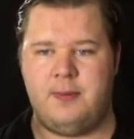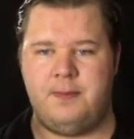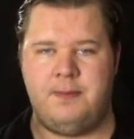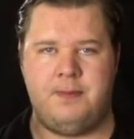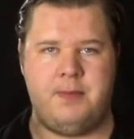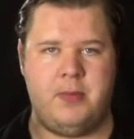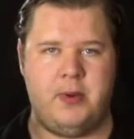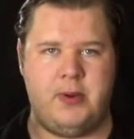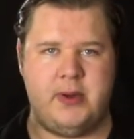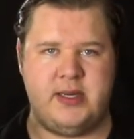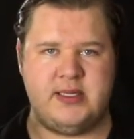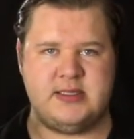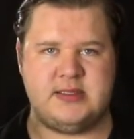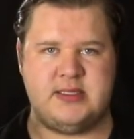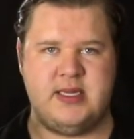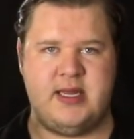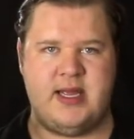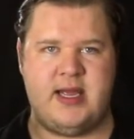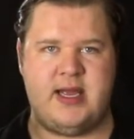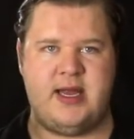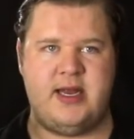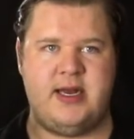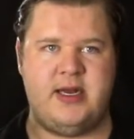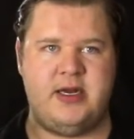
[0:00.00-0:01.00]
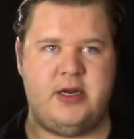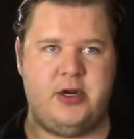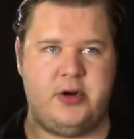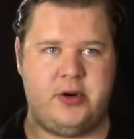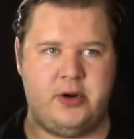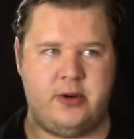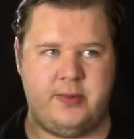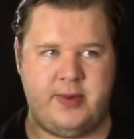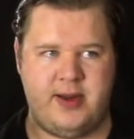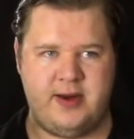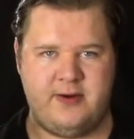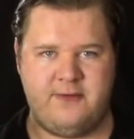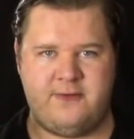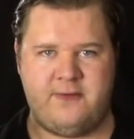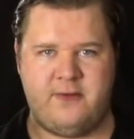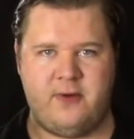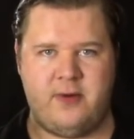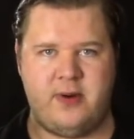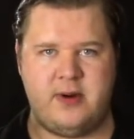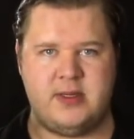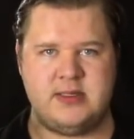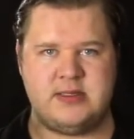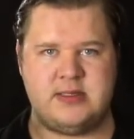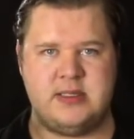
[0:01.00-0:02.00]
moist and you're going to be in a
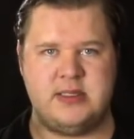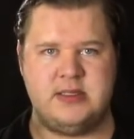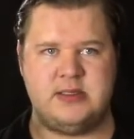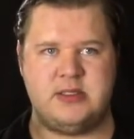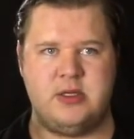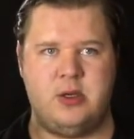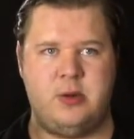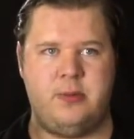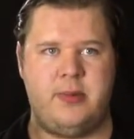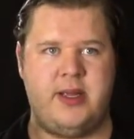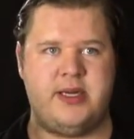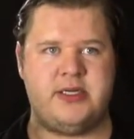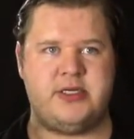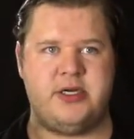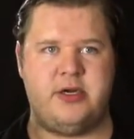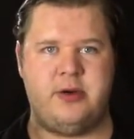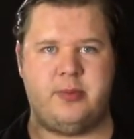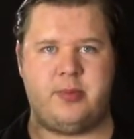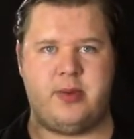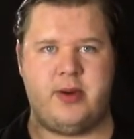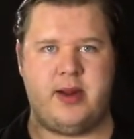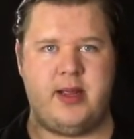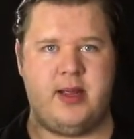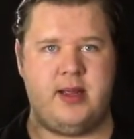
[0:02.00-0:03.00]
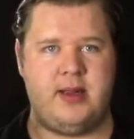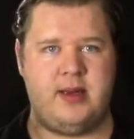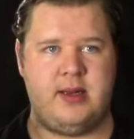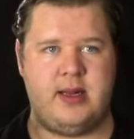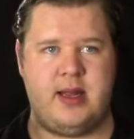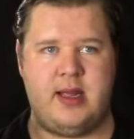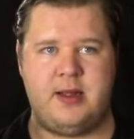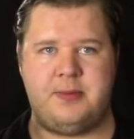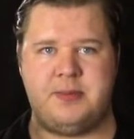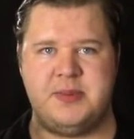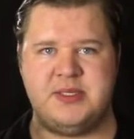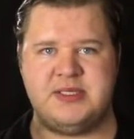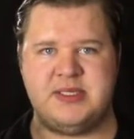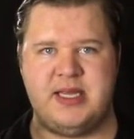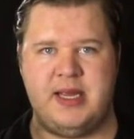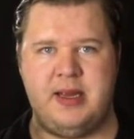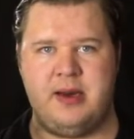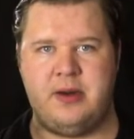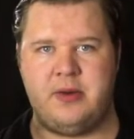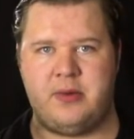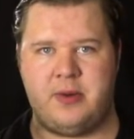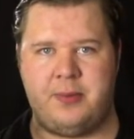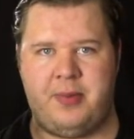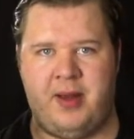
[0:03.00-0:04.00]
forest? So make sure you bring like
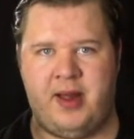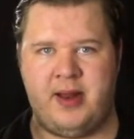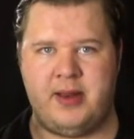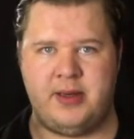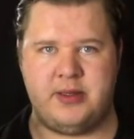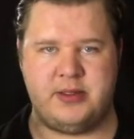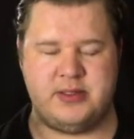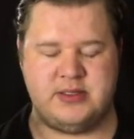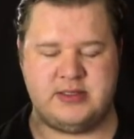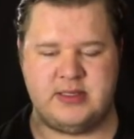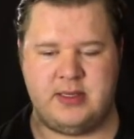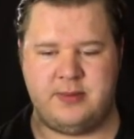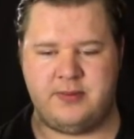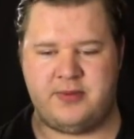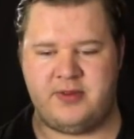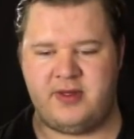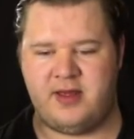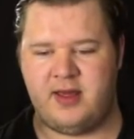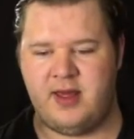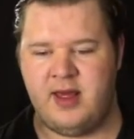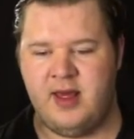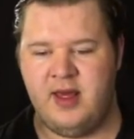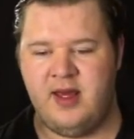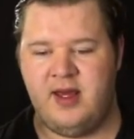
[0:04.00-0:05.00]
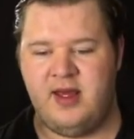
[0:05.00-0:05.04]
mosquito repellent or something.